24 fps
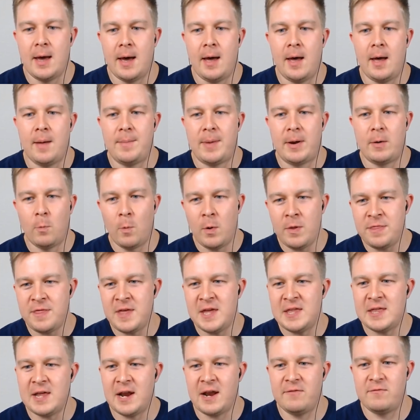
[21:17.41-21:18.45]
And one
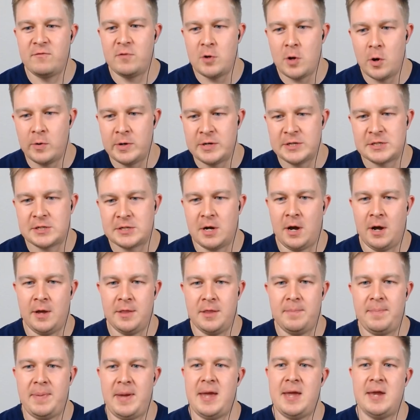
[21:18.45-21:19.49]
thing that I've noticed
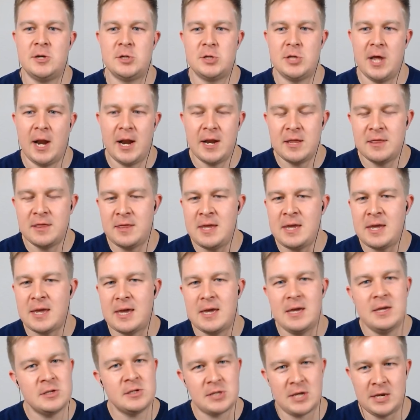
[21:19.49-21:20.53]
on the page that I think
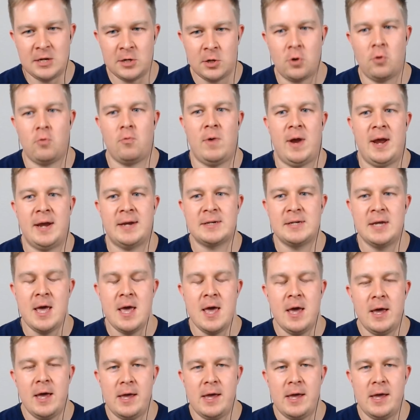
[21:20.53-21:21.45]
is incorrect